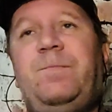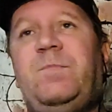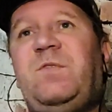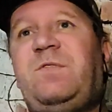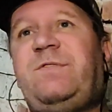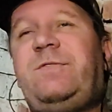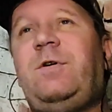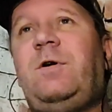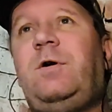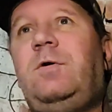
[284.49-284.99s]

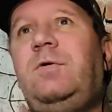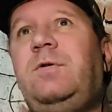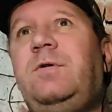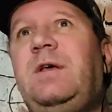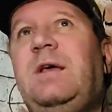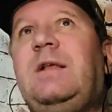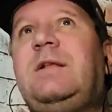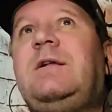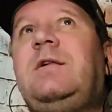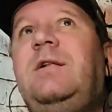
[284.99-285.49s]
So
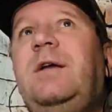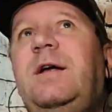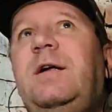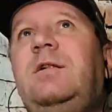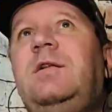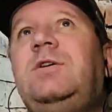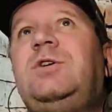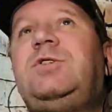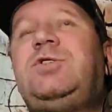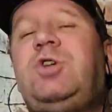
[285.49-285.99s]
it
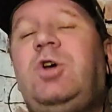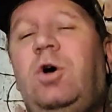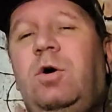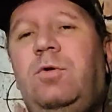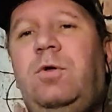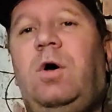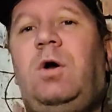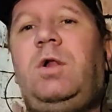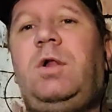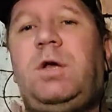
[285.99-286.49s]
clearly
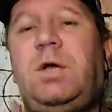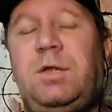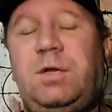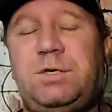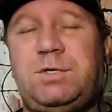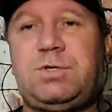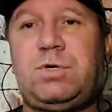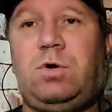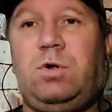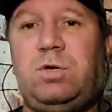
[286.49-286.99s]
showed Ole Gunnar
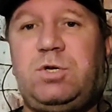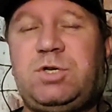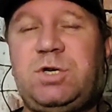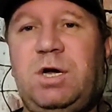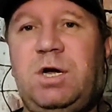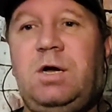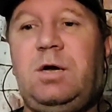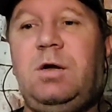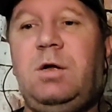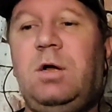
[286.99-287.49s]

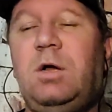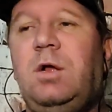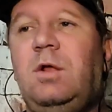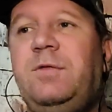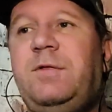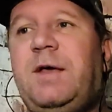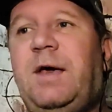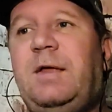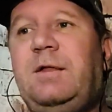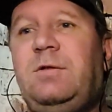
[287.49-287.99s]
Solskjaer
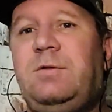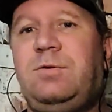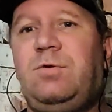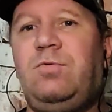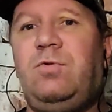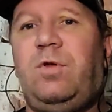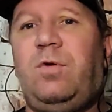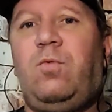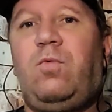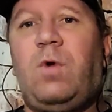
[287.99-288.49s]
that
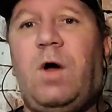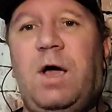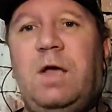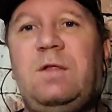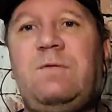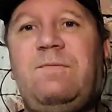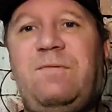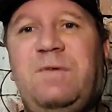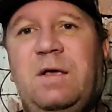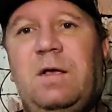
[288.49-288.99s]
the
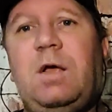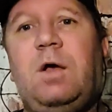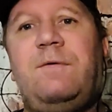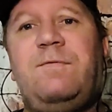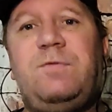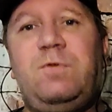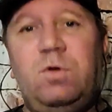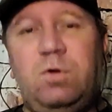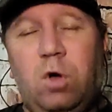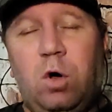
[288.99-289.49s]
right thing
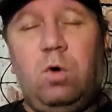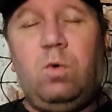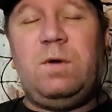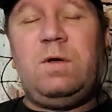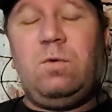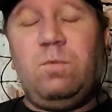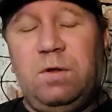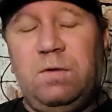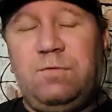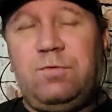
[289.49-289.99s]
of
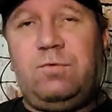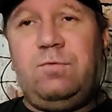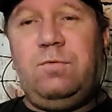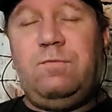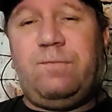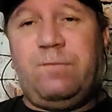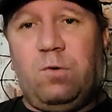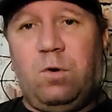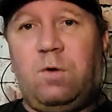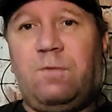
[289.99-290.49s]
going with
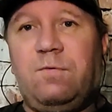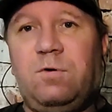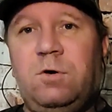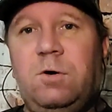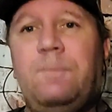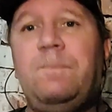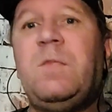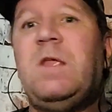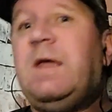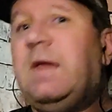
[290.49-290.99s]

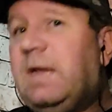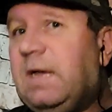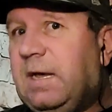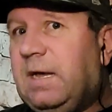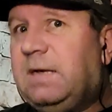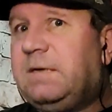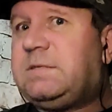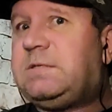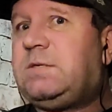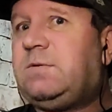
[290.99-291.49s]
forward
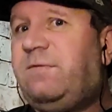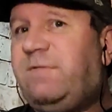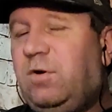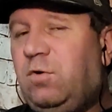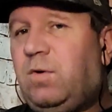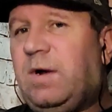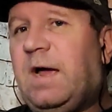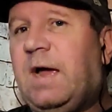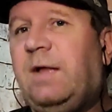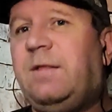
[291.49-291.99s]
is
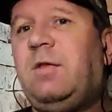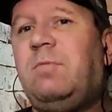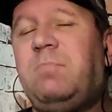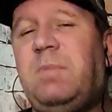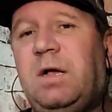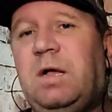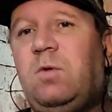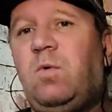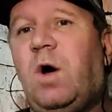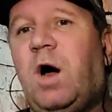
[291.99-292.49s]
Varane and
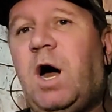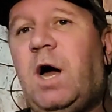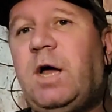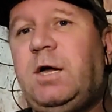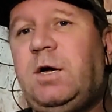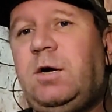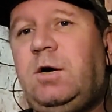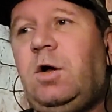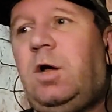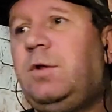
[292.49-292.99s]

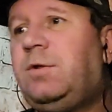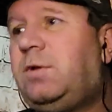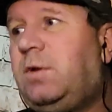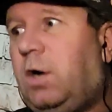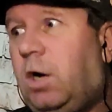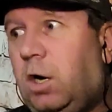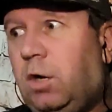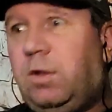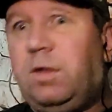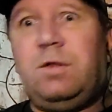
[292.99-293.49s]
Maguire
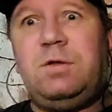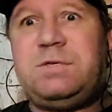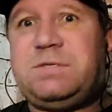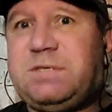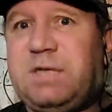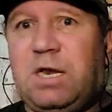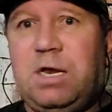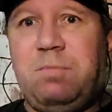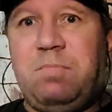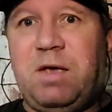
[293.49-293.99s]
on
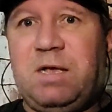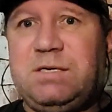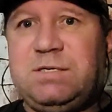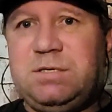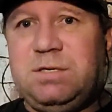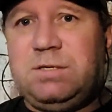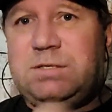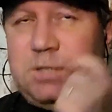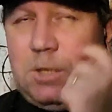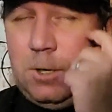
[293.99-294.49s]
steady
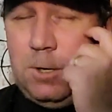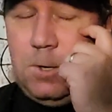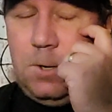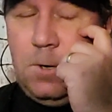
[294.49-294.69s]
basis.